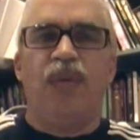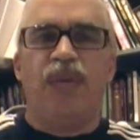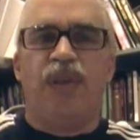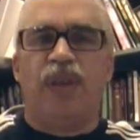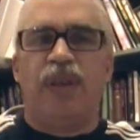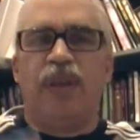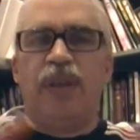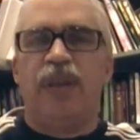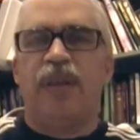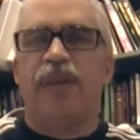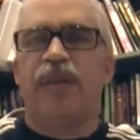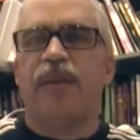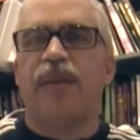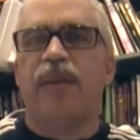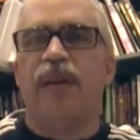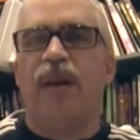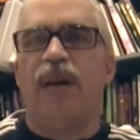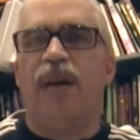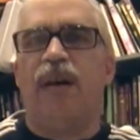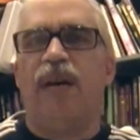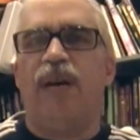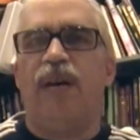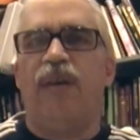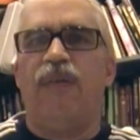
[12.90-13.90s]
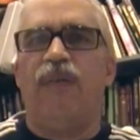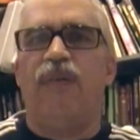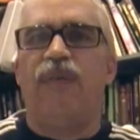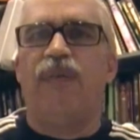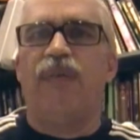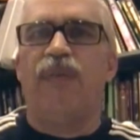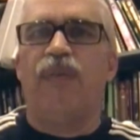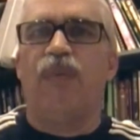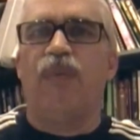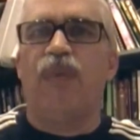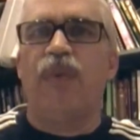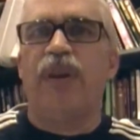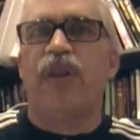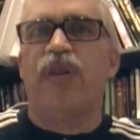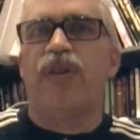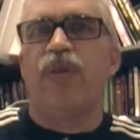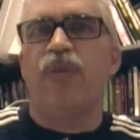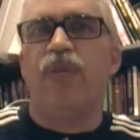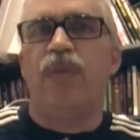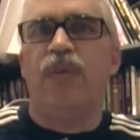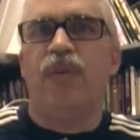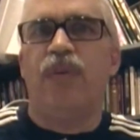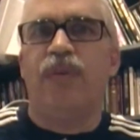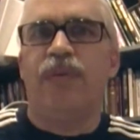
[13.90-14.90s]
there was a list of
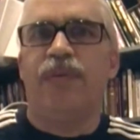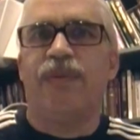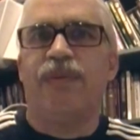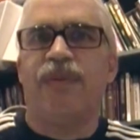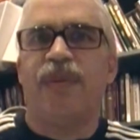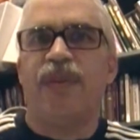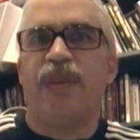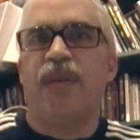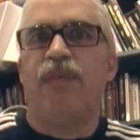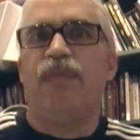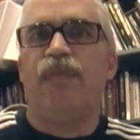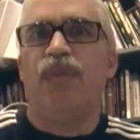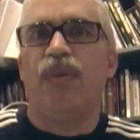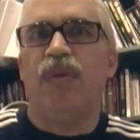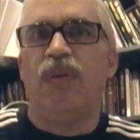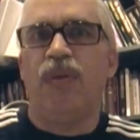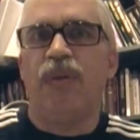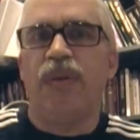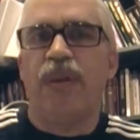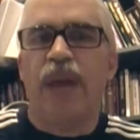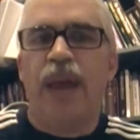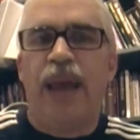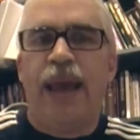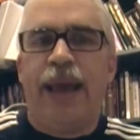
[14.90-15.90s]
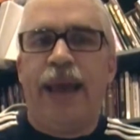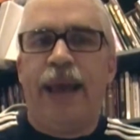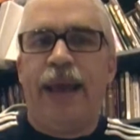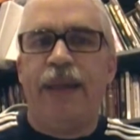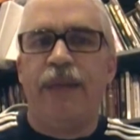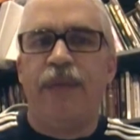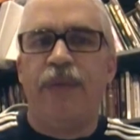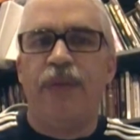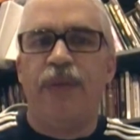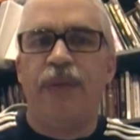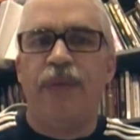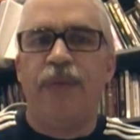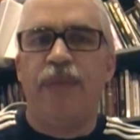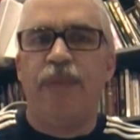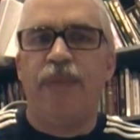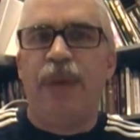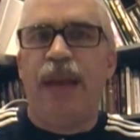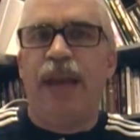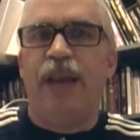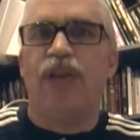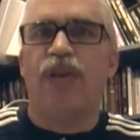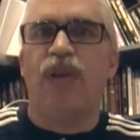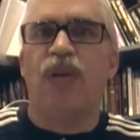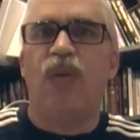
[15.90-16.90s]
ritual symbols and
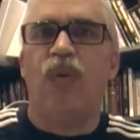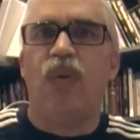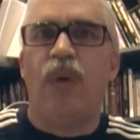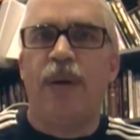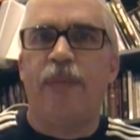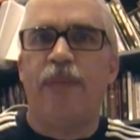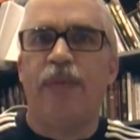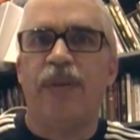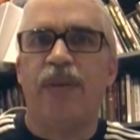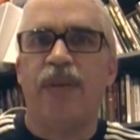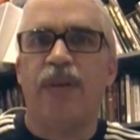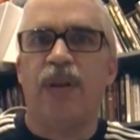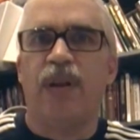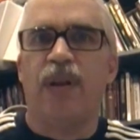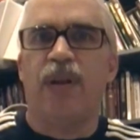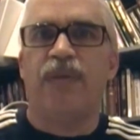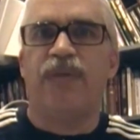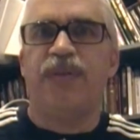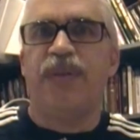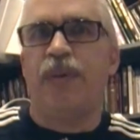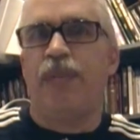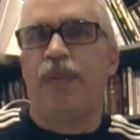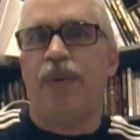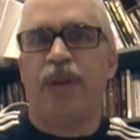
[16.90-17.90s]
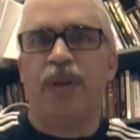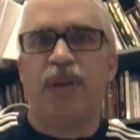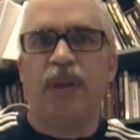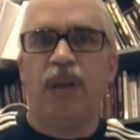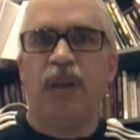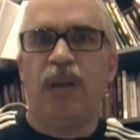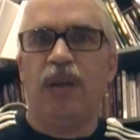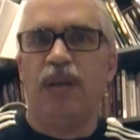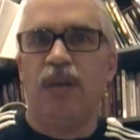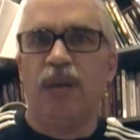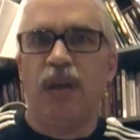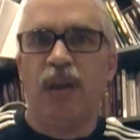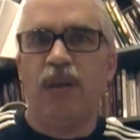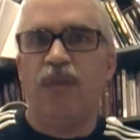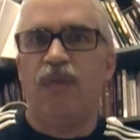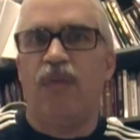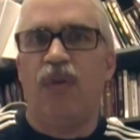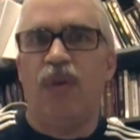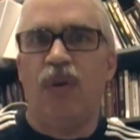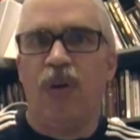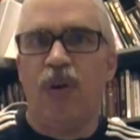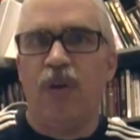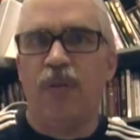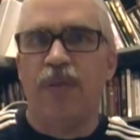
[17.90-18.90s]
magical weapons that are typically
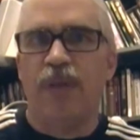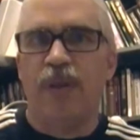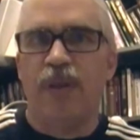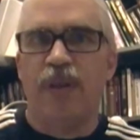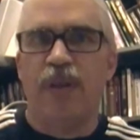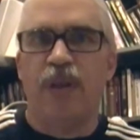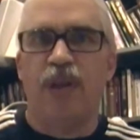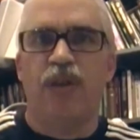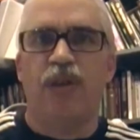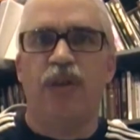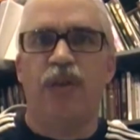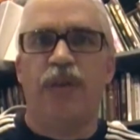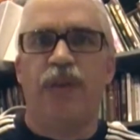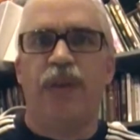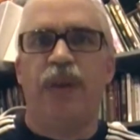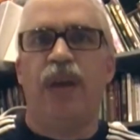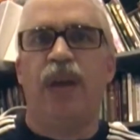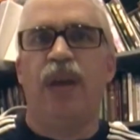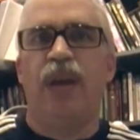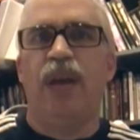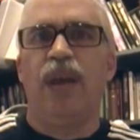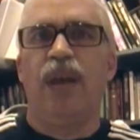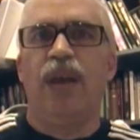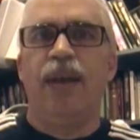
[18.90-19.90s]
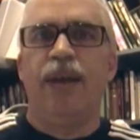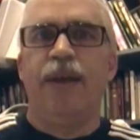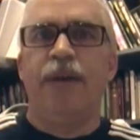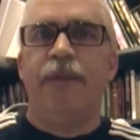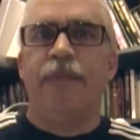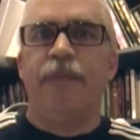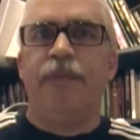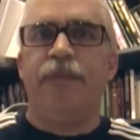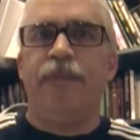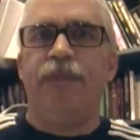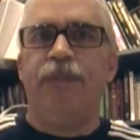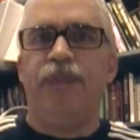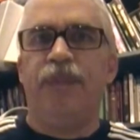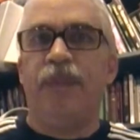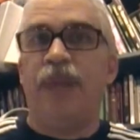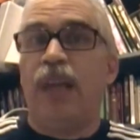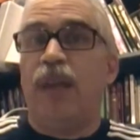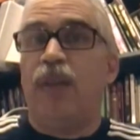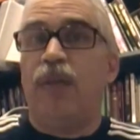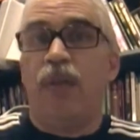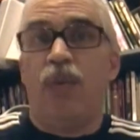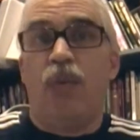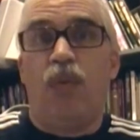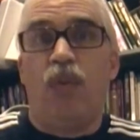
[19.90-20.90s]
involved in such a thing.
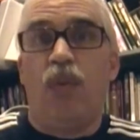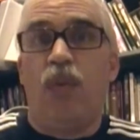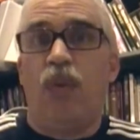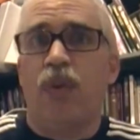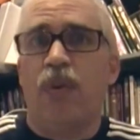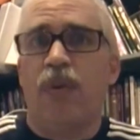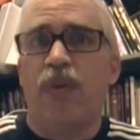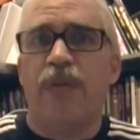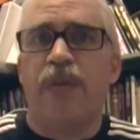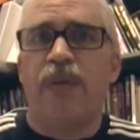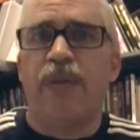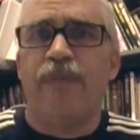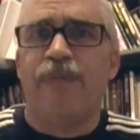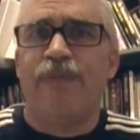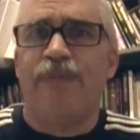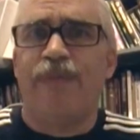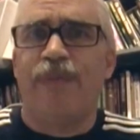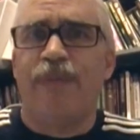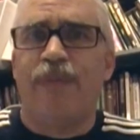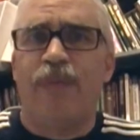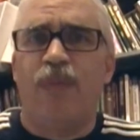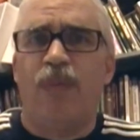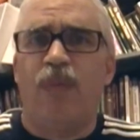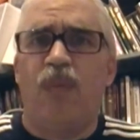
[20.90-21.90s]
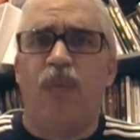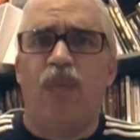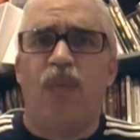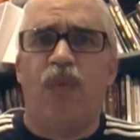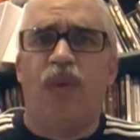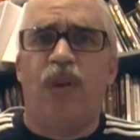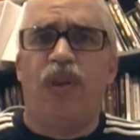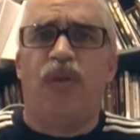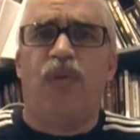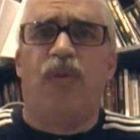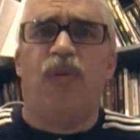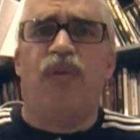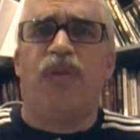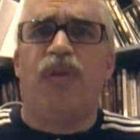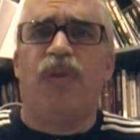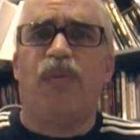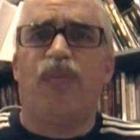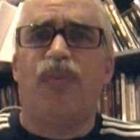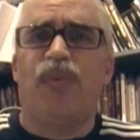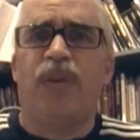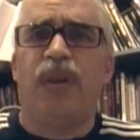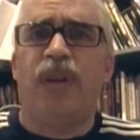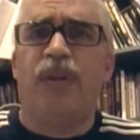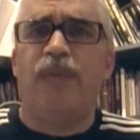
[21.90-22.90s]
Now, the order's
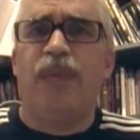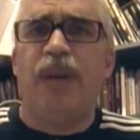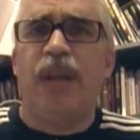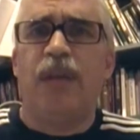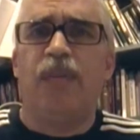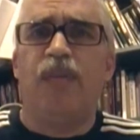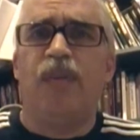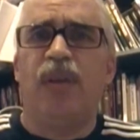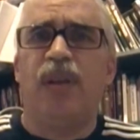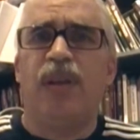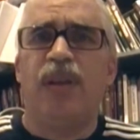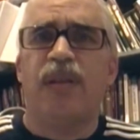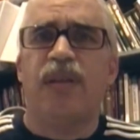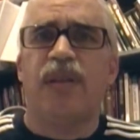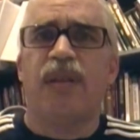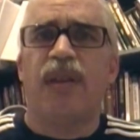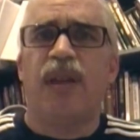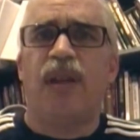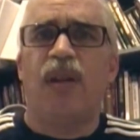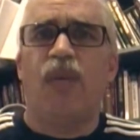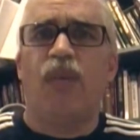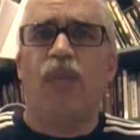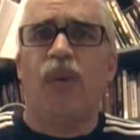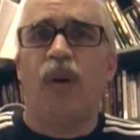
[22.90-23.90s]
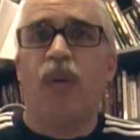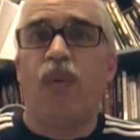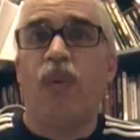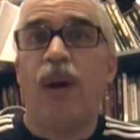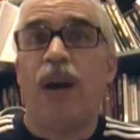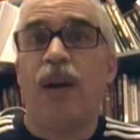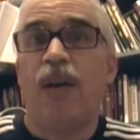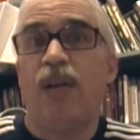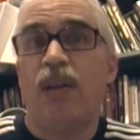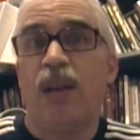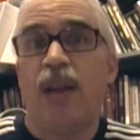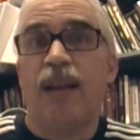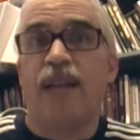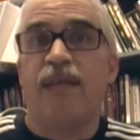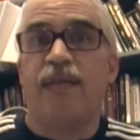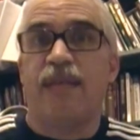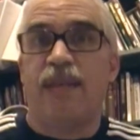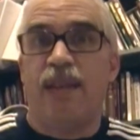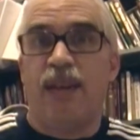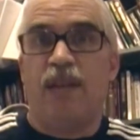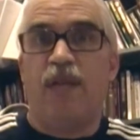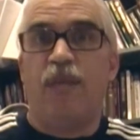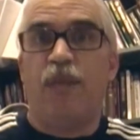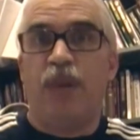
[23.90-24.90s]
rituals are pretty minimalist. They don't require a lot
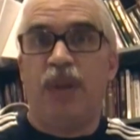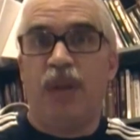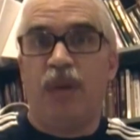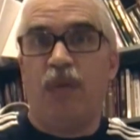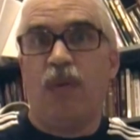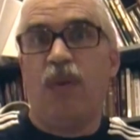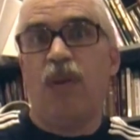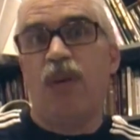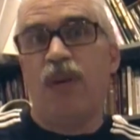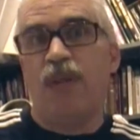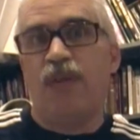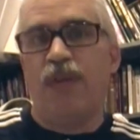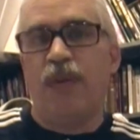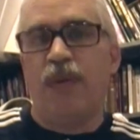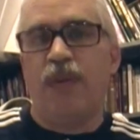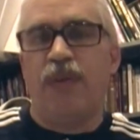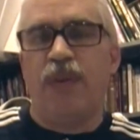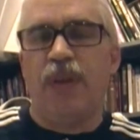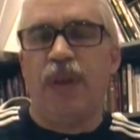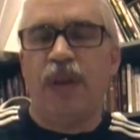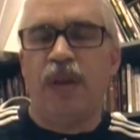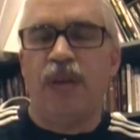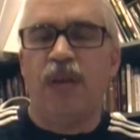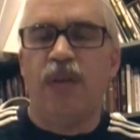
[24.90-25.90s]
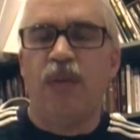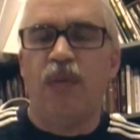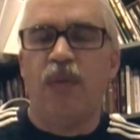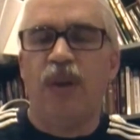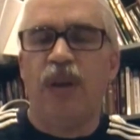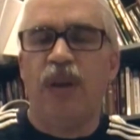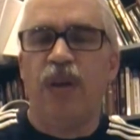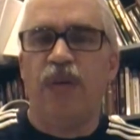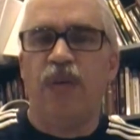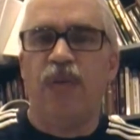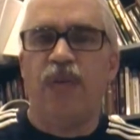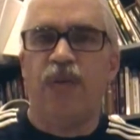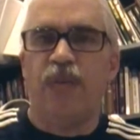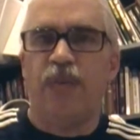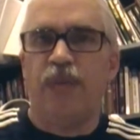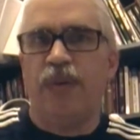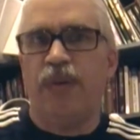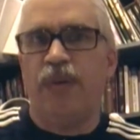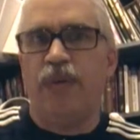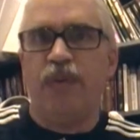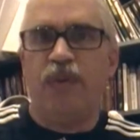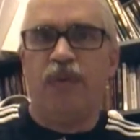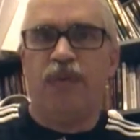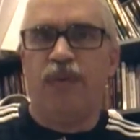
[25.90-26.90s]
of stuff, but there are a few things that we use
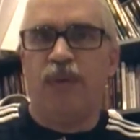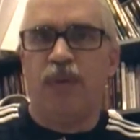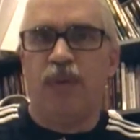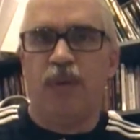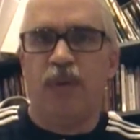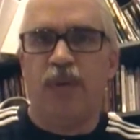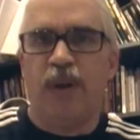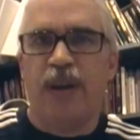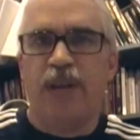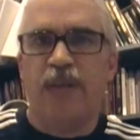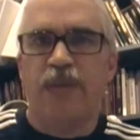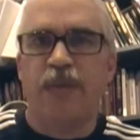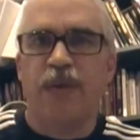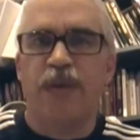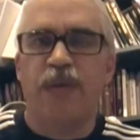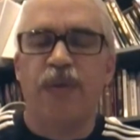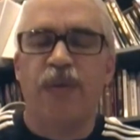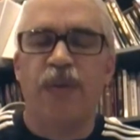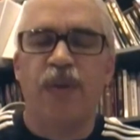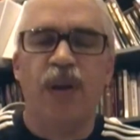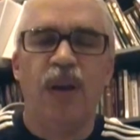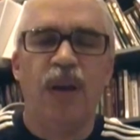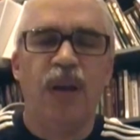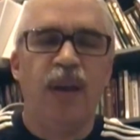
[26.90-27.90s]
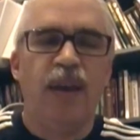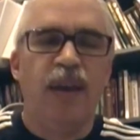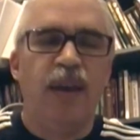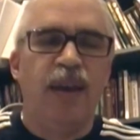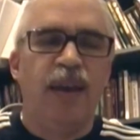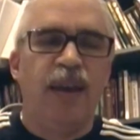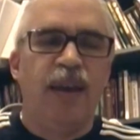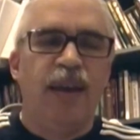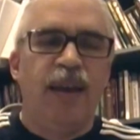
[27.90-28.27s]
when we do a full dress ritual.